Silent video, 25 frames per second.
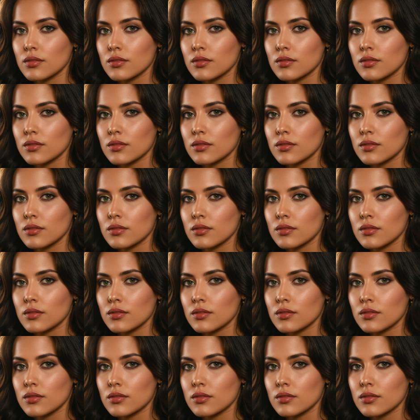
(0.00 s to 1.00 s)

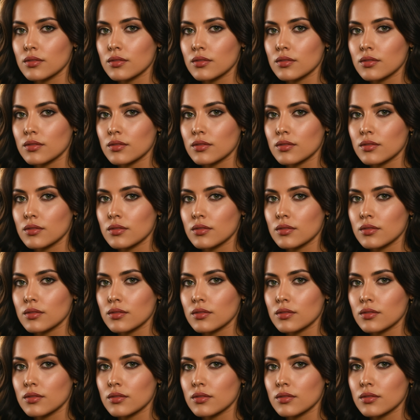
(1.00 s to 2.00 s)

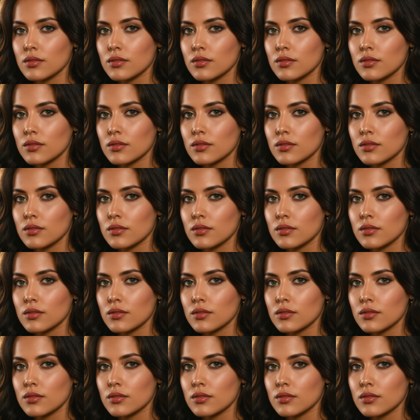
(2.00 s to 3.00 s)

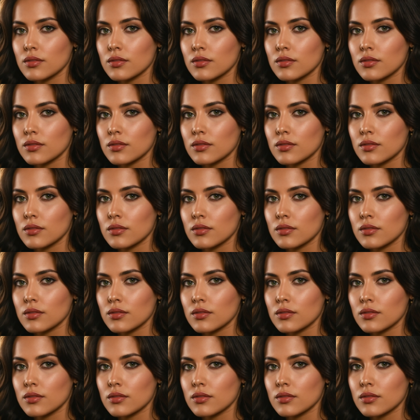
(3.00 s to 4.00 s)

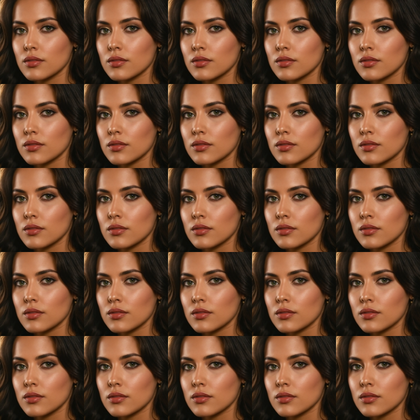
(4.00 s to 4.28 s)
(no lip movement)